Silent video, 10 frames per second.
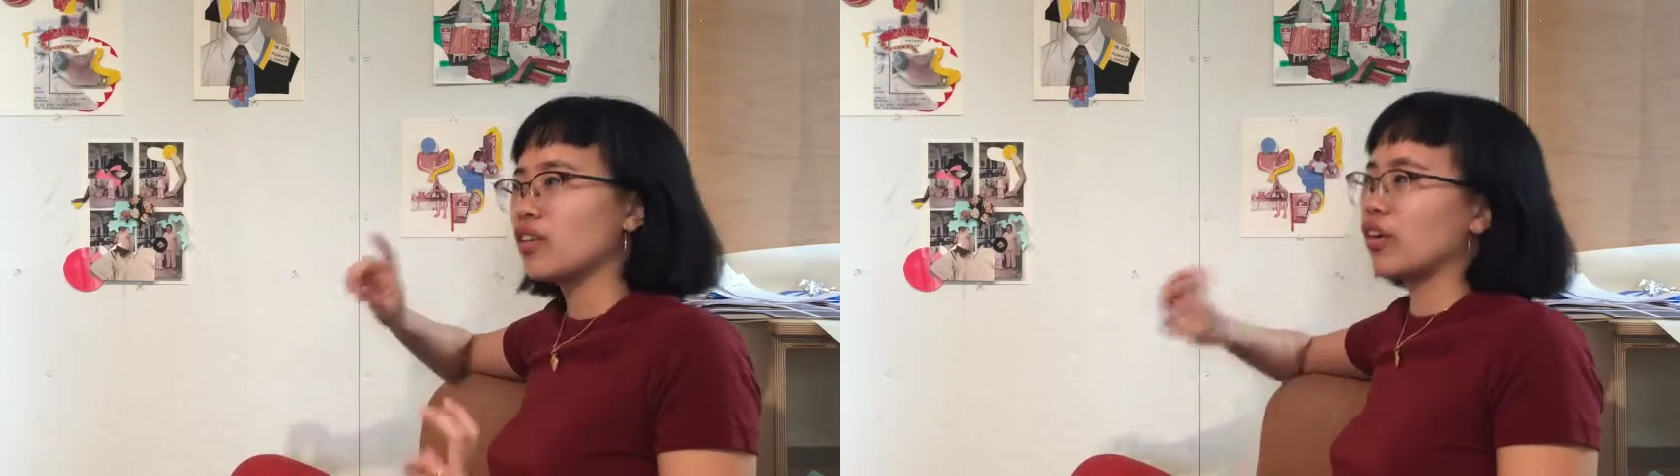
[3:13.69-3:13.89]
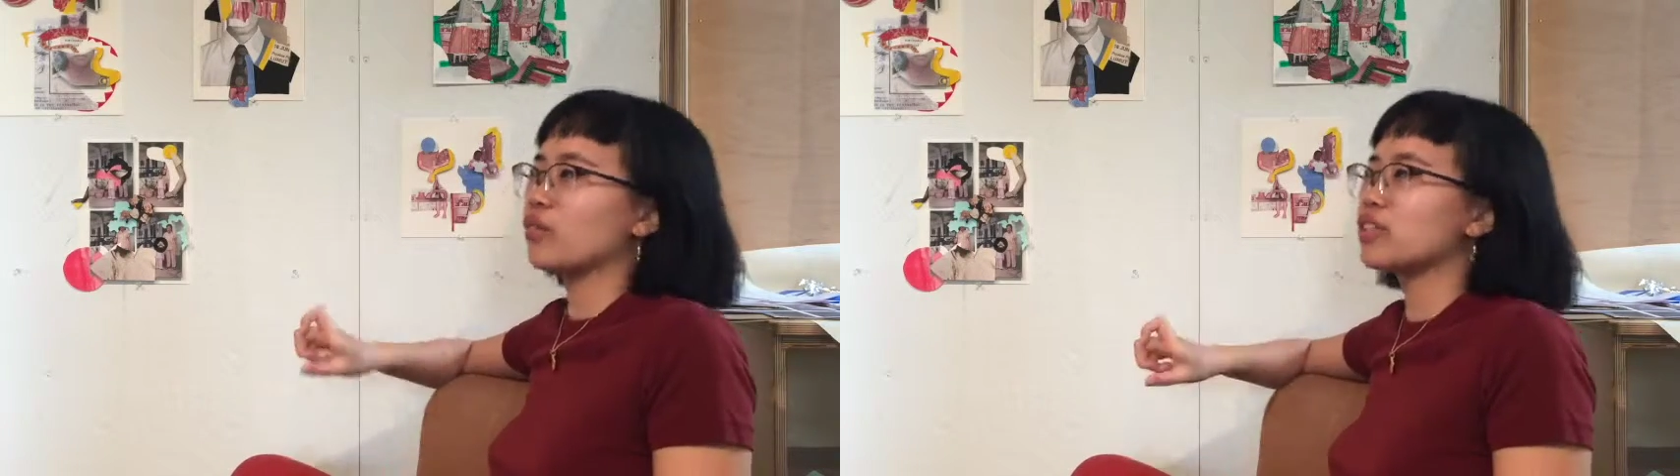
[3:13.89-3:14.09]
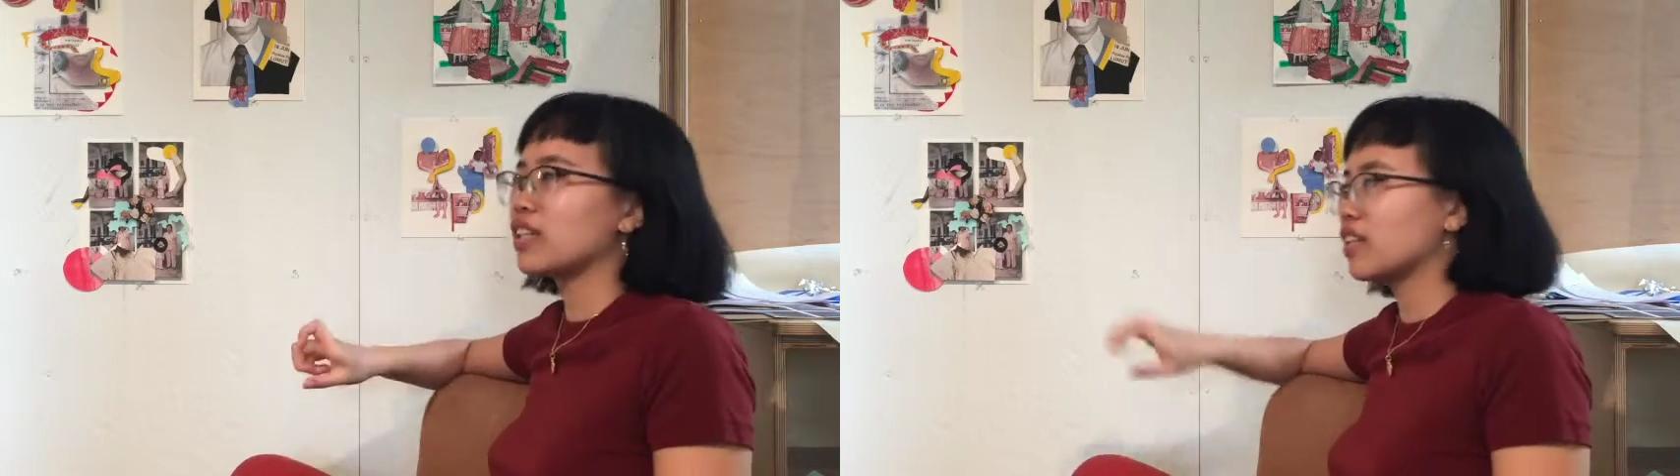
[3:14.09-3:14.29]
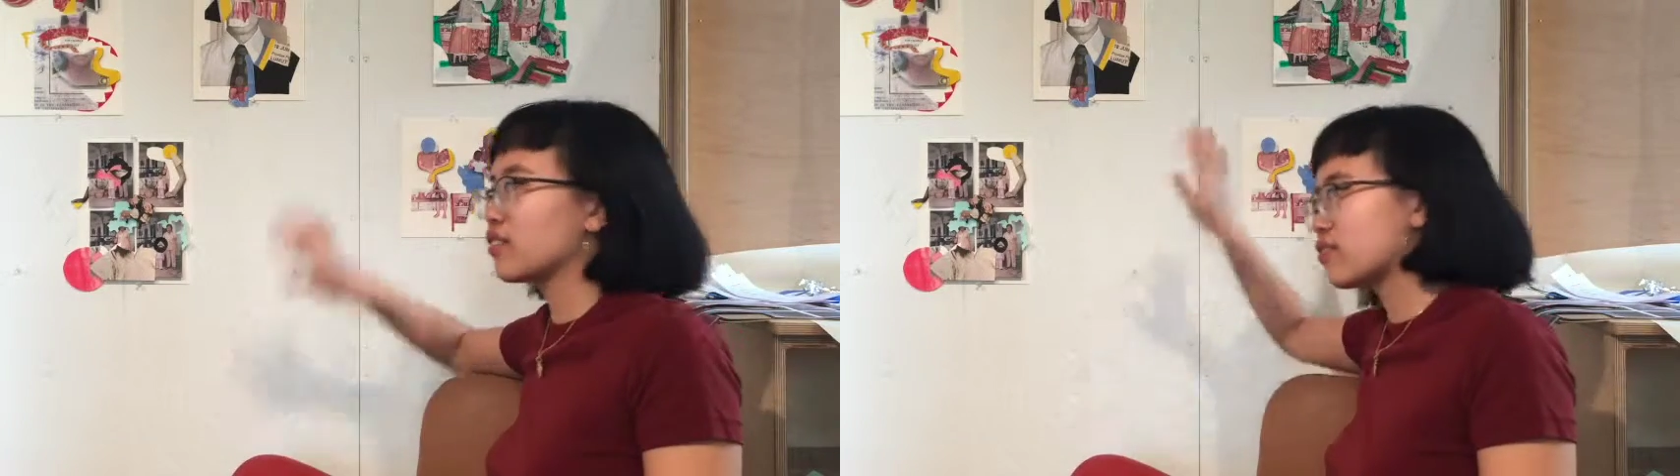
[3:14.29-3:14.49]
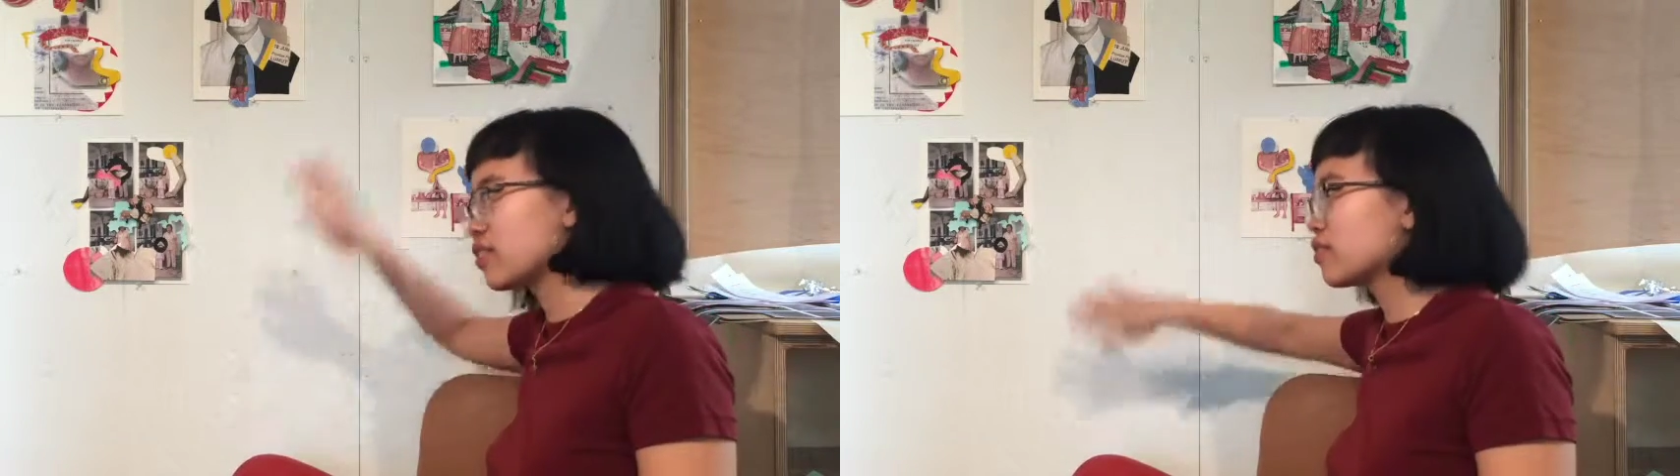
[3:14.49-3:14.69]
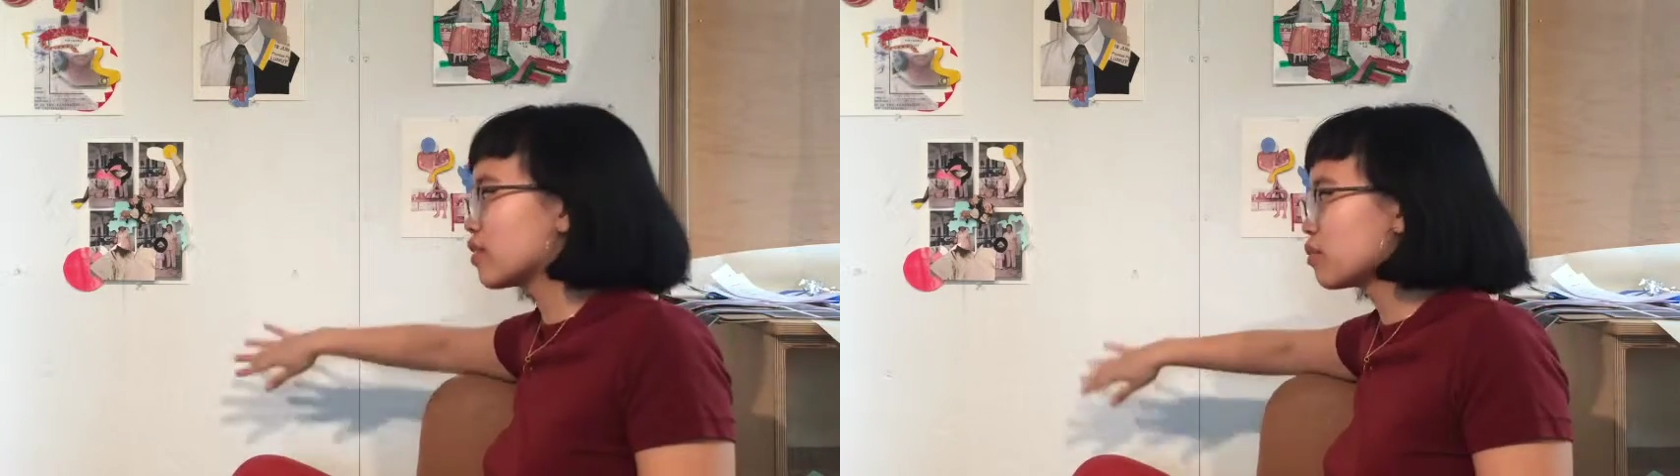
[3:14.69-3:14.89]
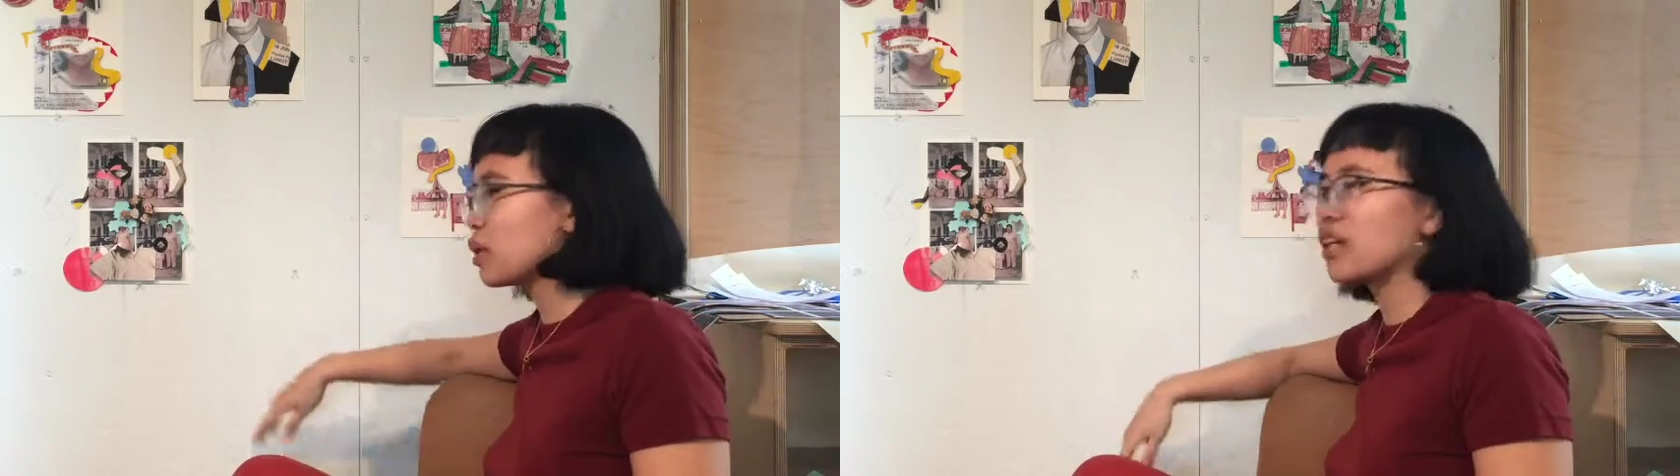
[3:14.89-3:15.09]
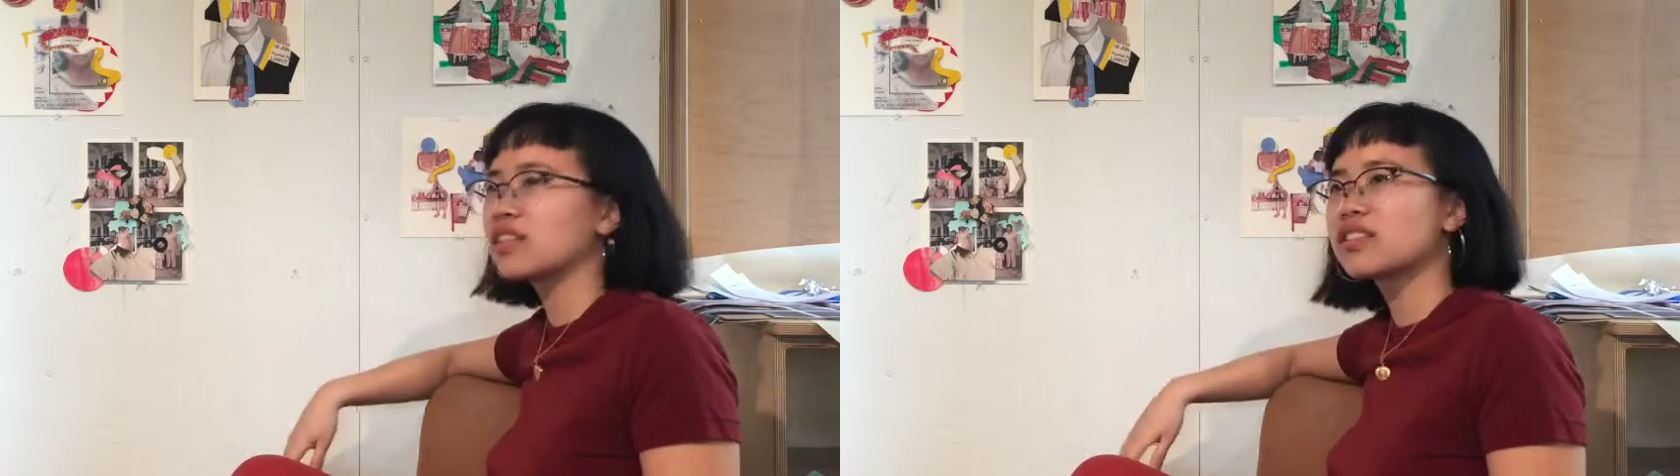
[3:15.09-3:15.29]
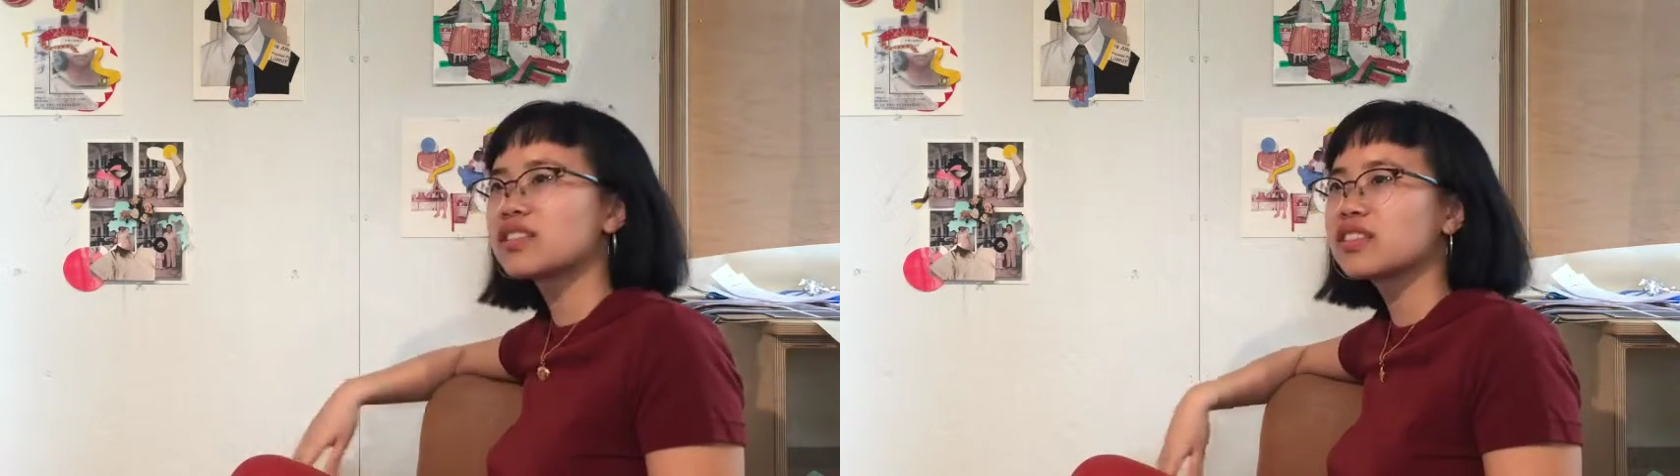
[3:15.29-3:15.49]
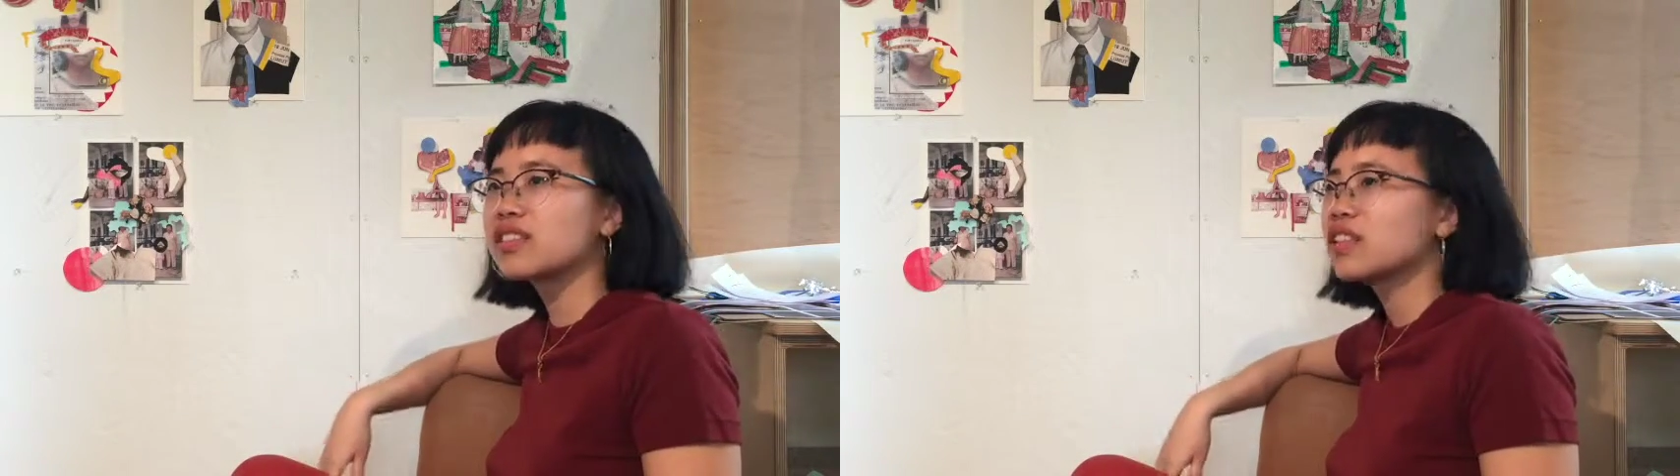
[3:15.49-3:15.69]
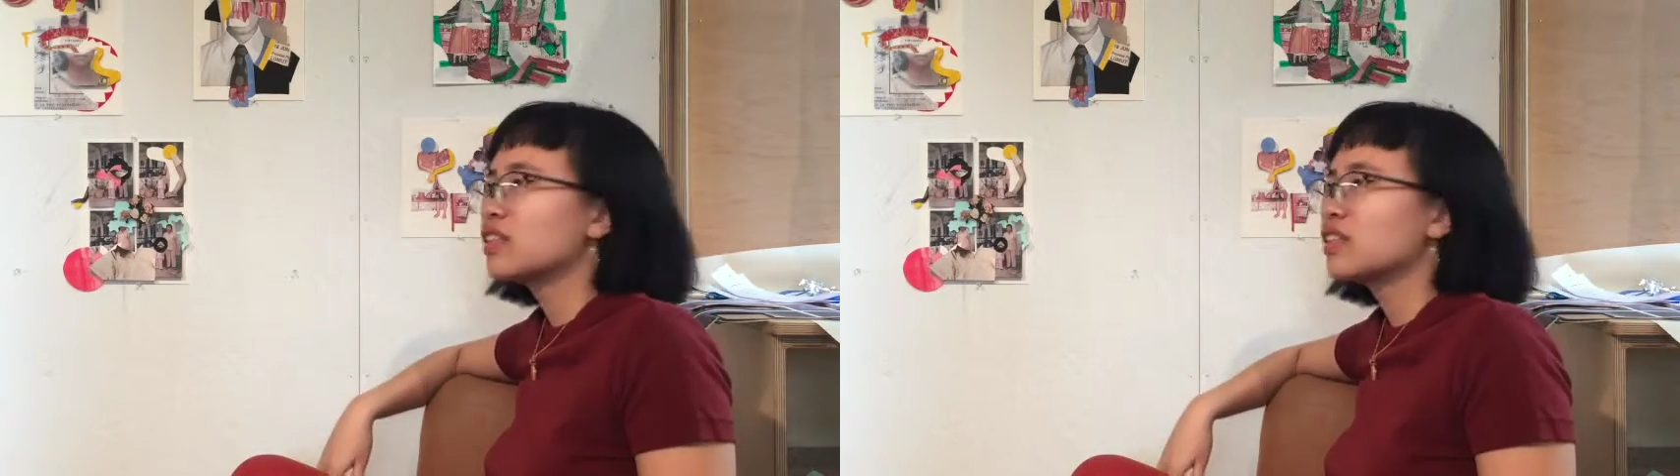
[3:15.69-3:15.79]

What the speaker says: okay, we'll take it in front of the box.